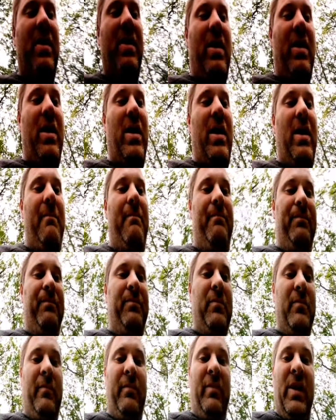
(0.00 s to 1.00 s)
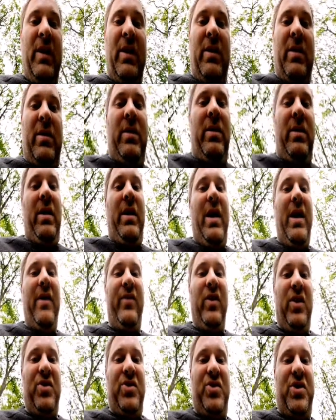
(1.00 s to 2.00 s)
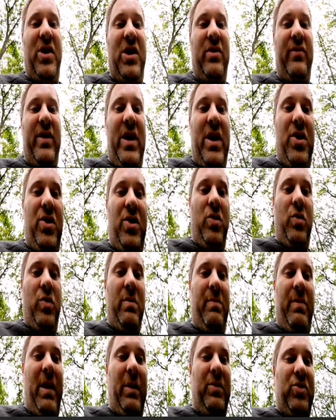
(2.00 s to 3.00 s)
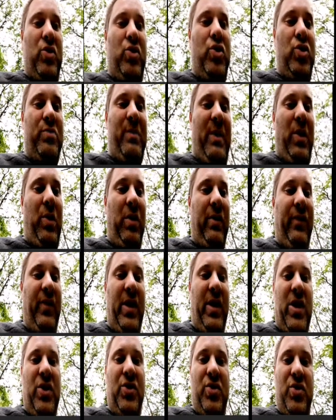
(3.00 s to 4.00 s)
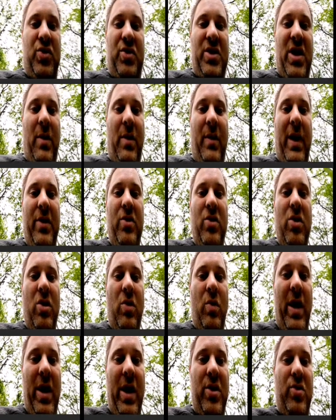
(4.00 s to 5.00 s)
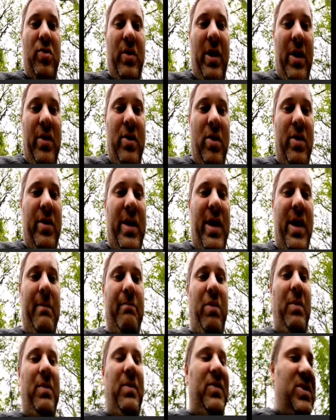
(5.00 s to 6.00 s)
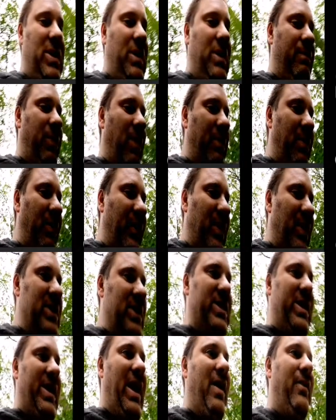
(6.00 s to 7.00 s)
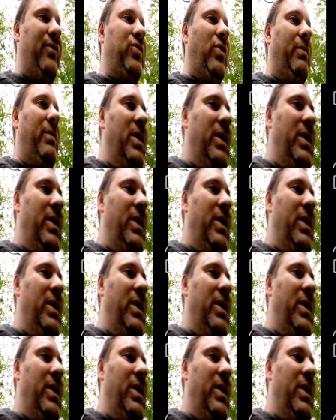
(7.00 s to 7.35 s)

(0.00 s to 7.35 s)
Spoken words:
Even considering it, you wouldn't be able to judge my qualifications. Now I know where you get your name, Bob the Fallacy Guy, from.